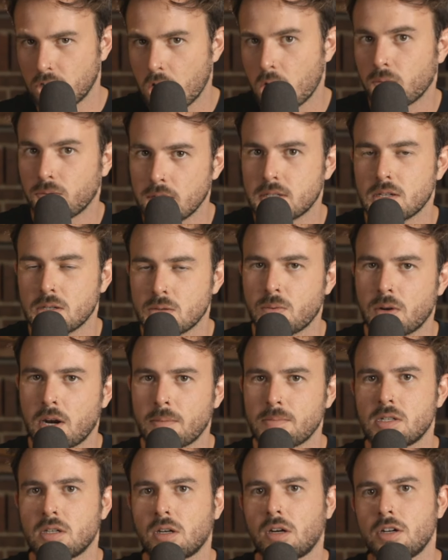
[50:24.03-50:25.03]
no, this is what
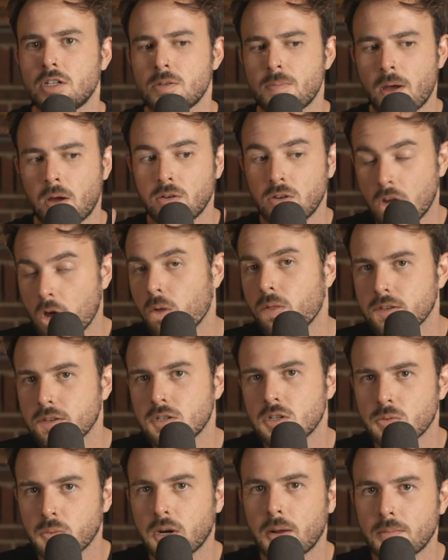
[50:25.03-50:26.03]
I'm serious about. No,
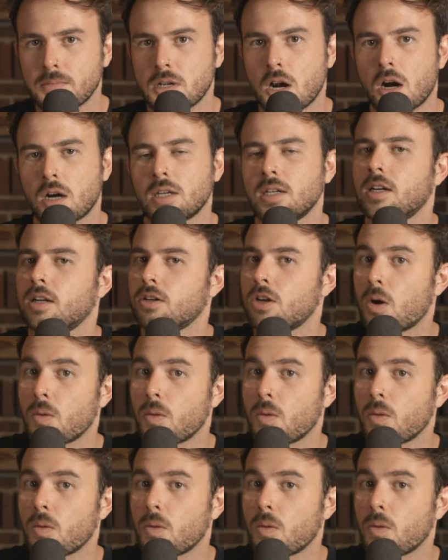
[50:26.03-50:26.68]
this is what I'm targeting.